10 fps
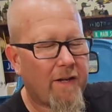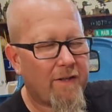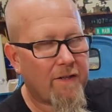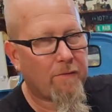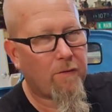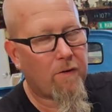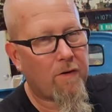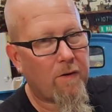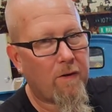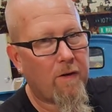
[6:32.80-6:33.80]
in it. That's
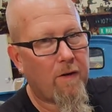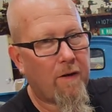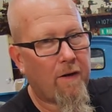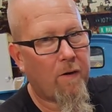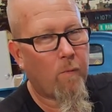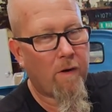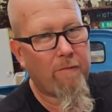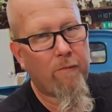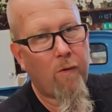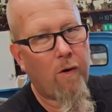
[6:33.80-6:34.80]
for
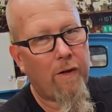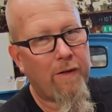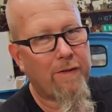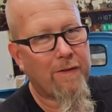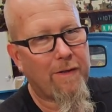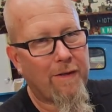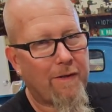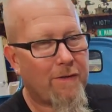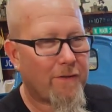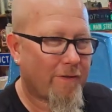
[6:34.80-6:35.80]
140s, and
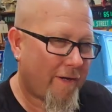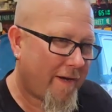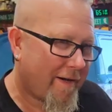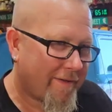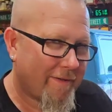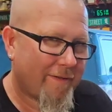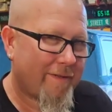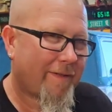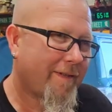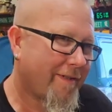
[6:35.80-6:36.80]
this is not.
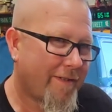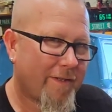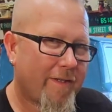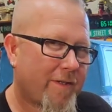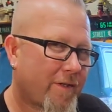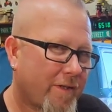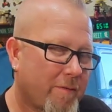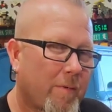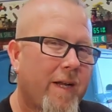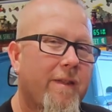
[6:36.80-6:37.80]
And he's just
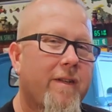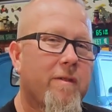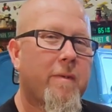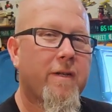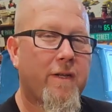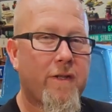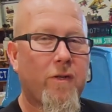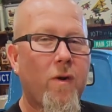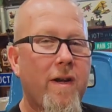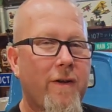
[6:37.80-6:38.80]
explaining things to me, and it's
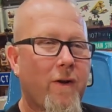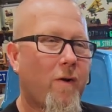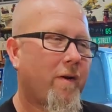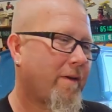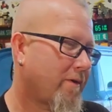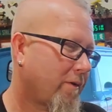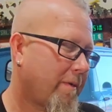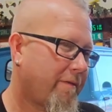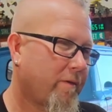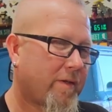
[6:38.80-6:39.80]
great. It took
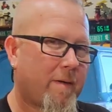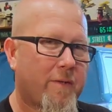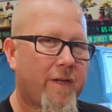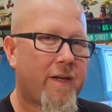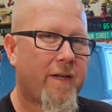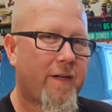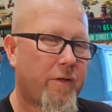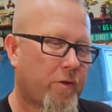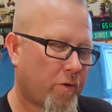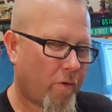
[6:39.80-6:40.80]
me a few times to get it. And
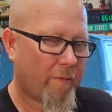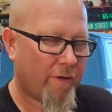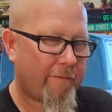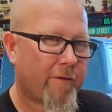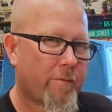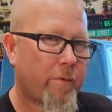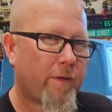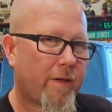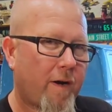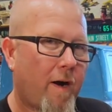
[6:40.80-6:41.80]
he showed me the difference
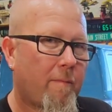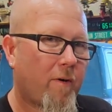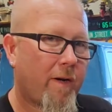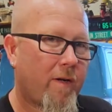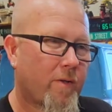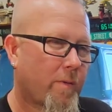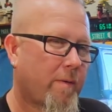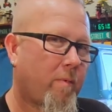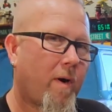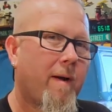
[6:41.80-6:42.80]
between the carburetors, what
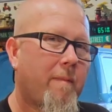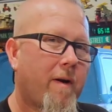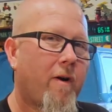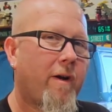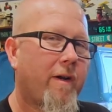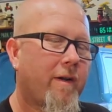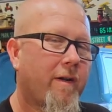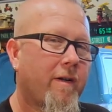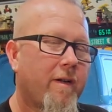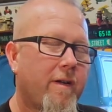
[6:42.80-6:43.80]
the primary and
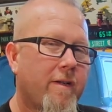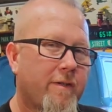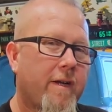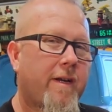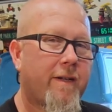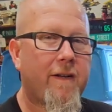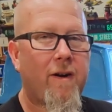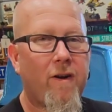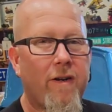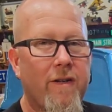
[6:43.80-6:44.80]

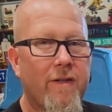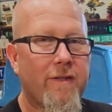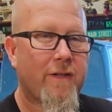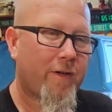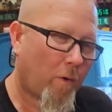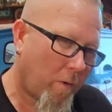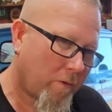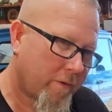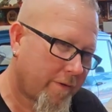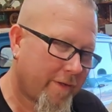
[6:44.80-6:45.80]
secondary is, and the
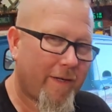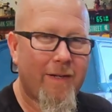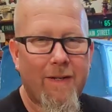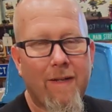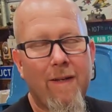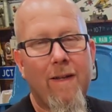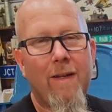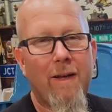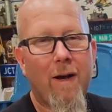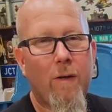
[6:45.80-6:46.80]
hole inside, and
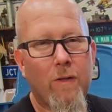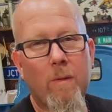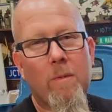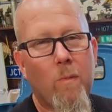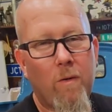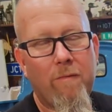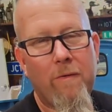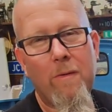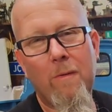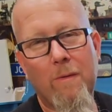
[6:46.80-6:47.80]
how it dumps more
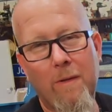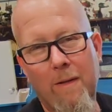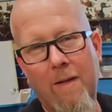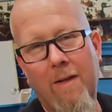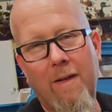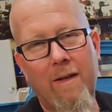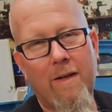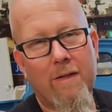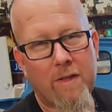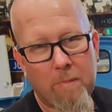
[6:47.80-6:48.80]
fuel. And
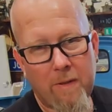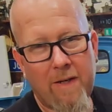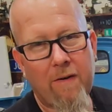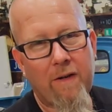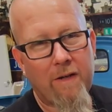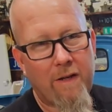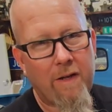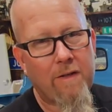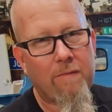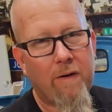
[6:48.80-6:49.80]
he's explaining
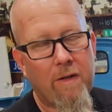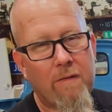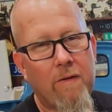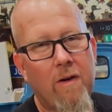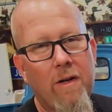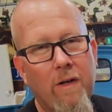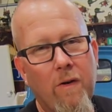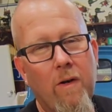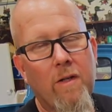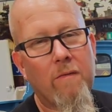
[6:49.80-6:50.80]

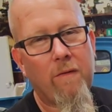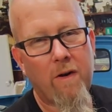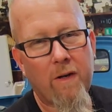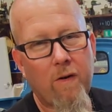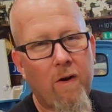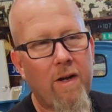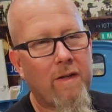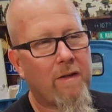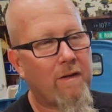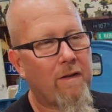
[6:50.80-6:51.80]
everything. It's very
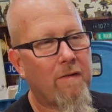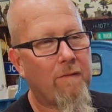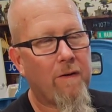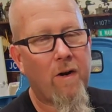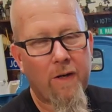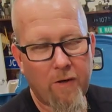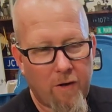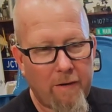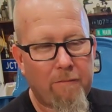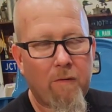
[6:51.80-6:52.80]

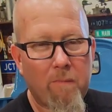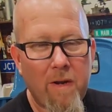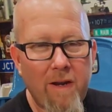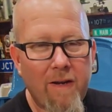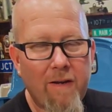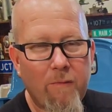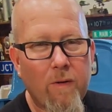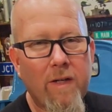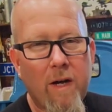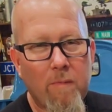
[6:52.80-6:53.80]
great for me.
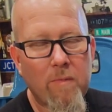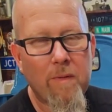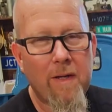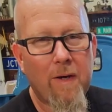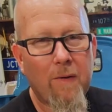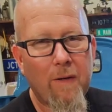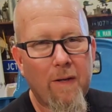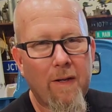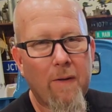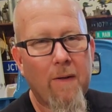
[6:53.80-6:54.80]
Really helps me out,
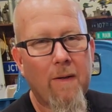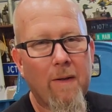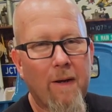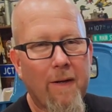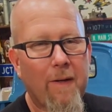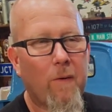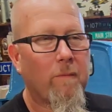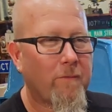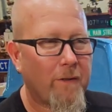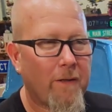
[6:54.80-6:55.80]
and then I can
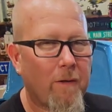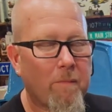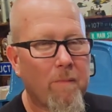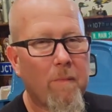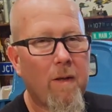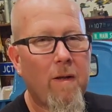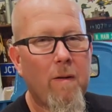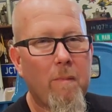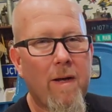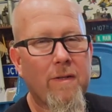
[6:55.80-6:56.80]
hopefully help
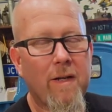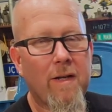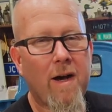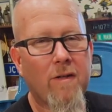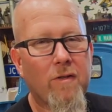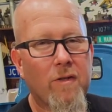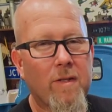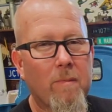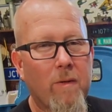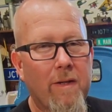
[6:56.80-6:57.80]
pass that knowledge to
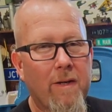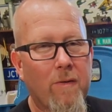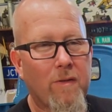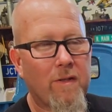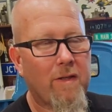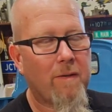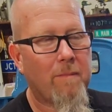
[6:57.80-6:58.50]
somebody else.